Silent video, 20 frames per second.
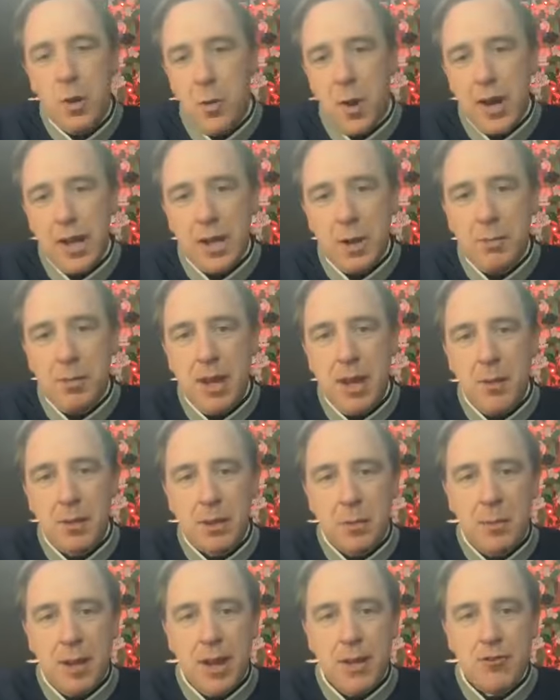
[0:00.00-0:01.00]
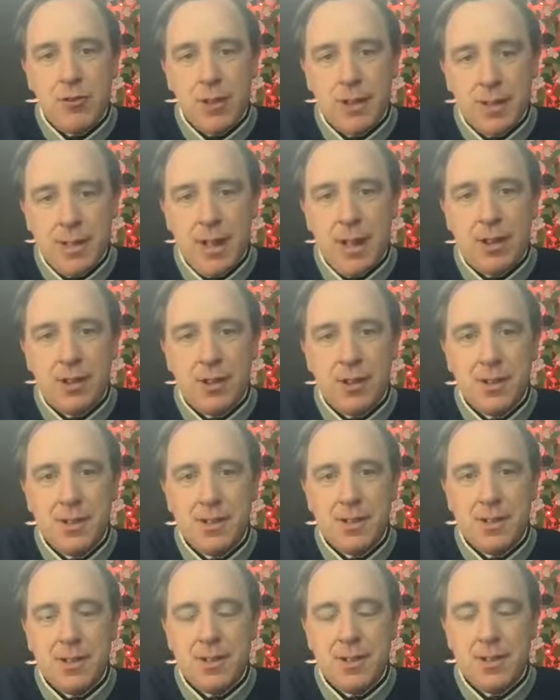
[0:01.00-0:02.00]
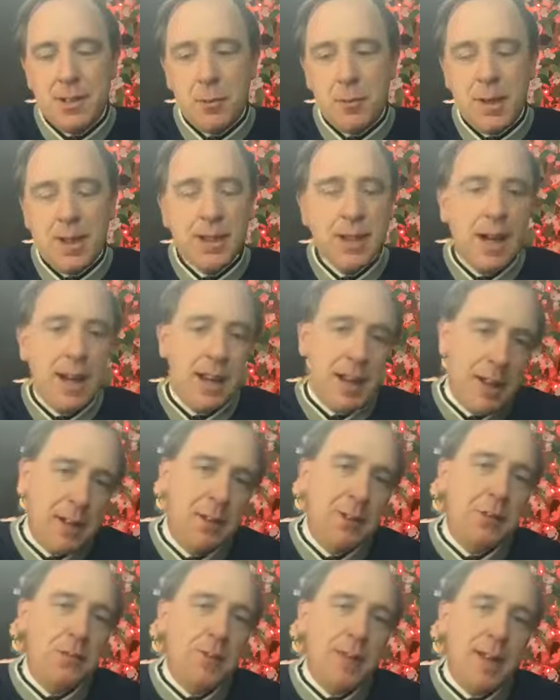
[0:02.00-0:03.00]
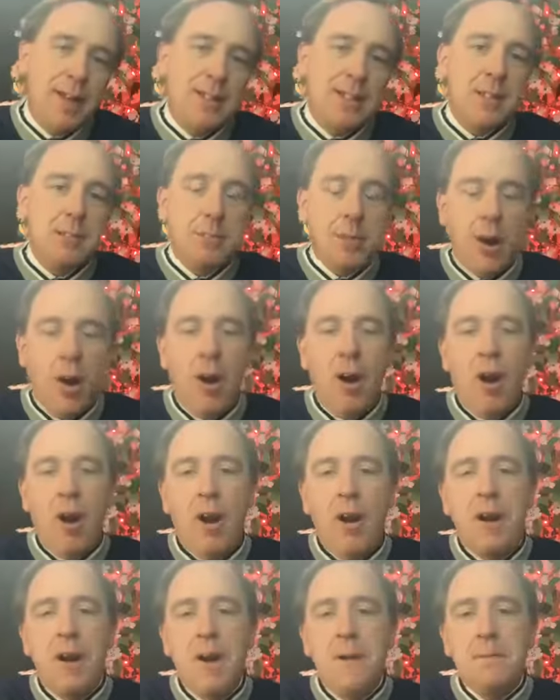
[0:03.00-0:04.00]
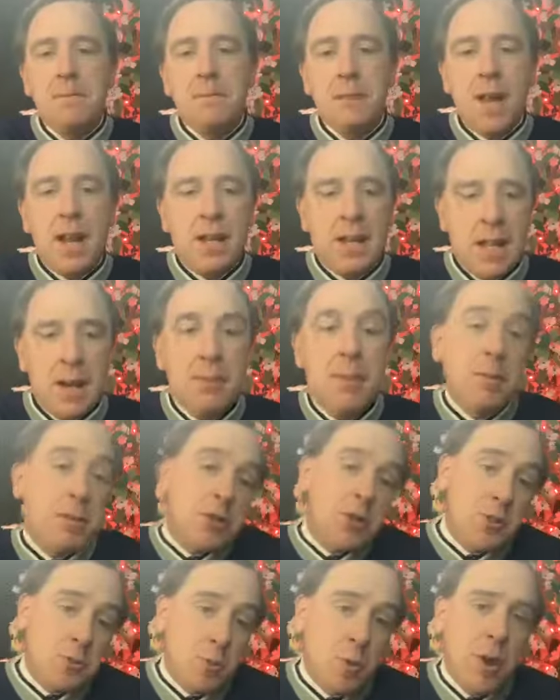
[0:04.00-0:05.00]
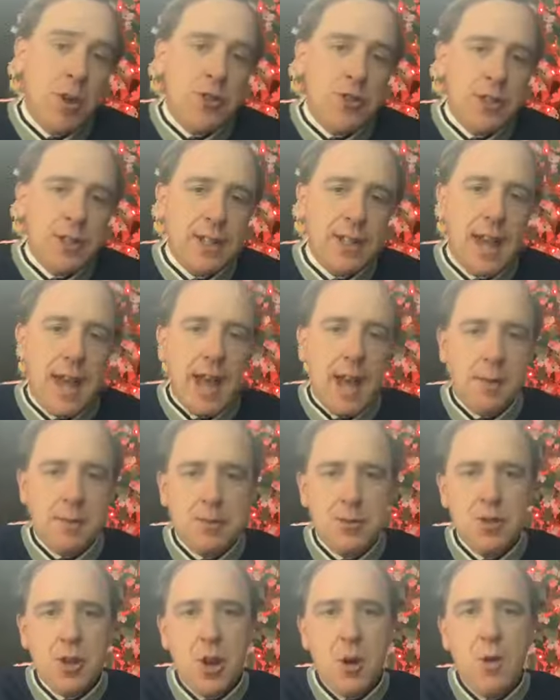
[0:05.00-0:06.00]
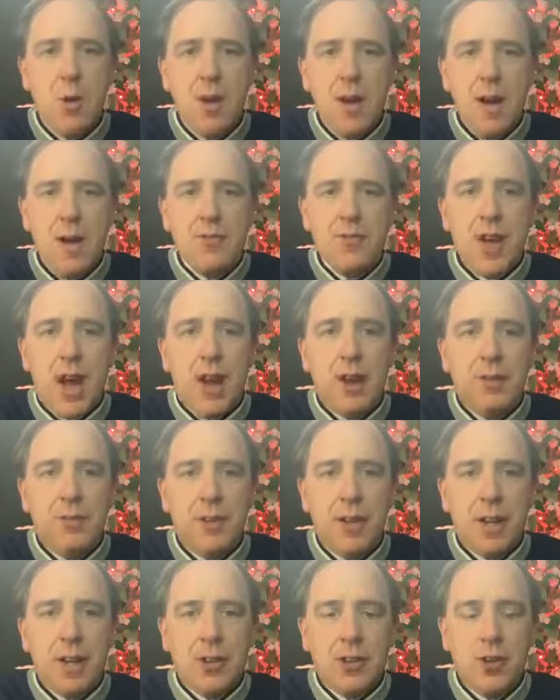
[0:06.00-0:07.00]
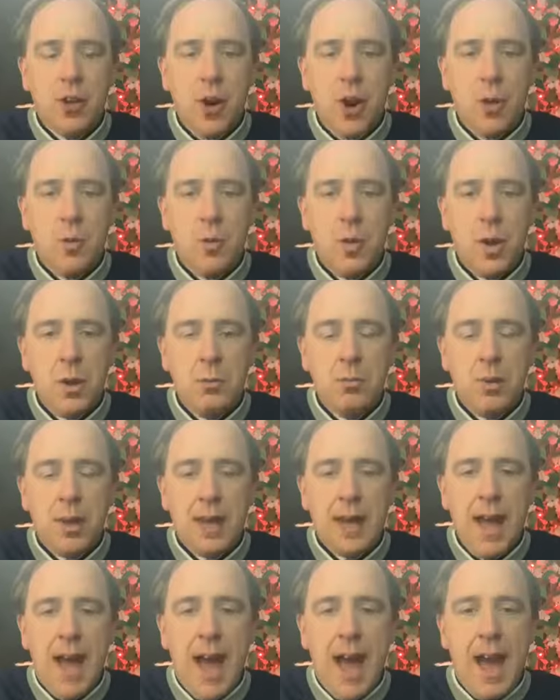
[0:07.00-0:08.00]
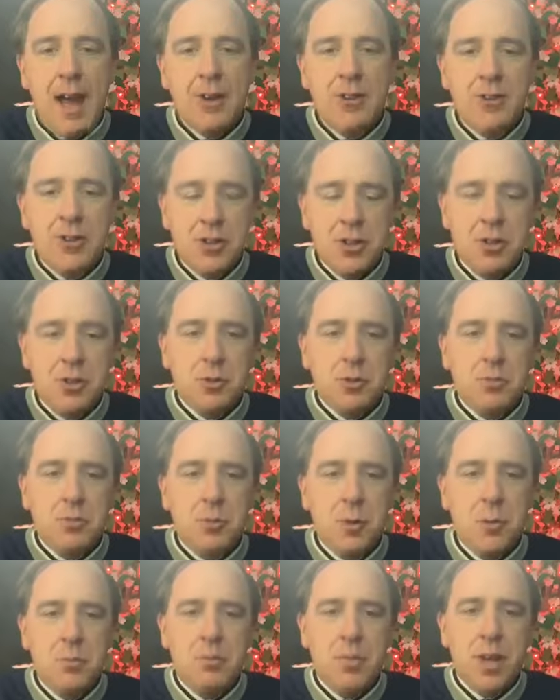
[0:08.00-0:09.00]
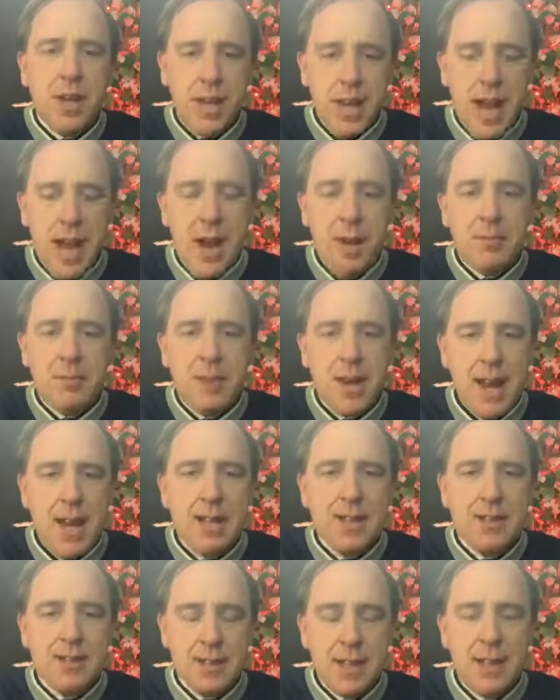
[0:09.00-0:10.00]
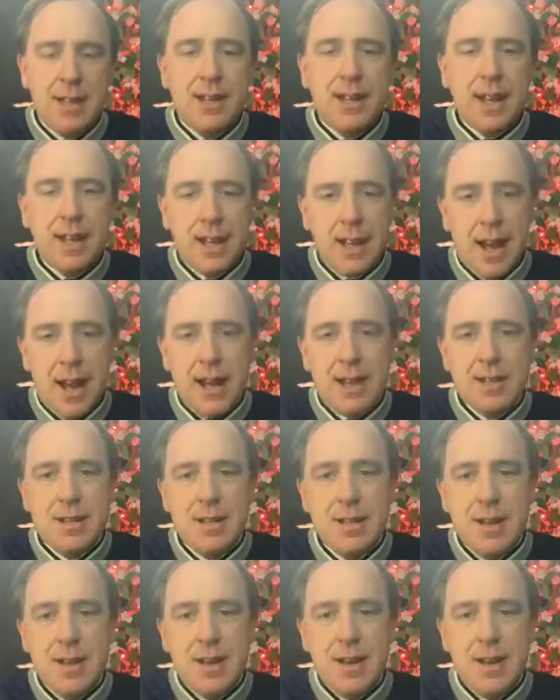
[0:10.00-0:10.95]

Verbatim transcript: don't want to compete with the Patriots Eagles, and still be a lot of Eagles fans at the bar, and a lot of people just watching the game. So tidal flooding talk will be at two p.m. next Sunday night,